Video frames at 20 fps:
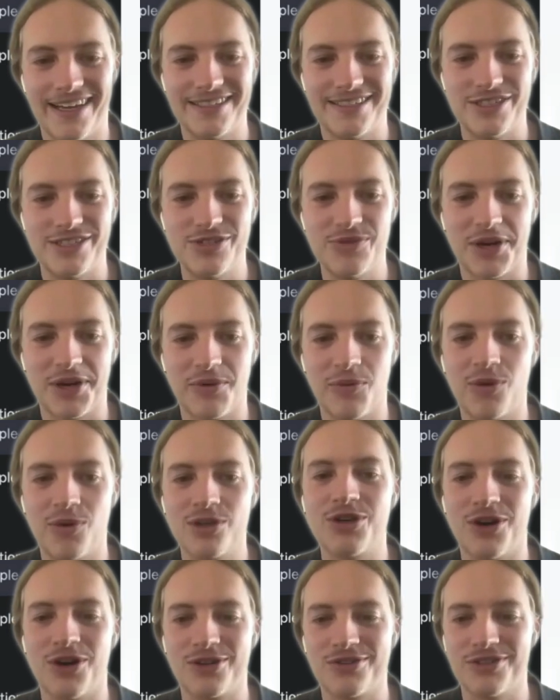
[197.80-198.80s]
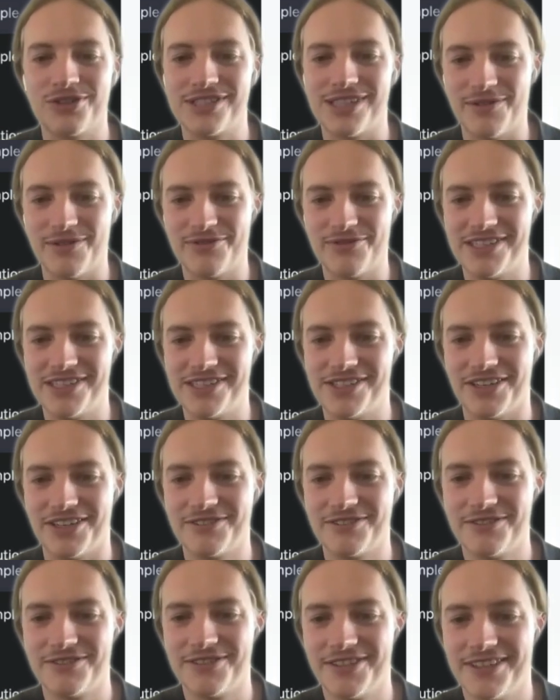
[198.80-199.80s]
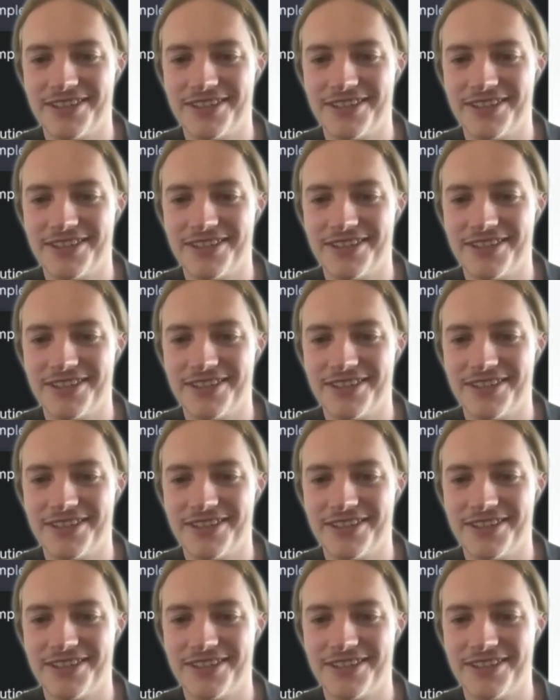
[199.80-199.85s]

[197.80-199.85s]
Did you want to talk through some of this, John?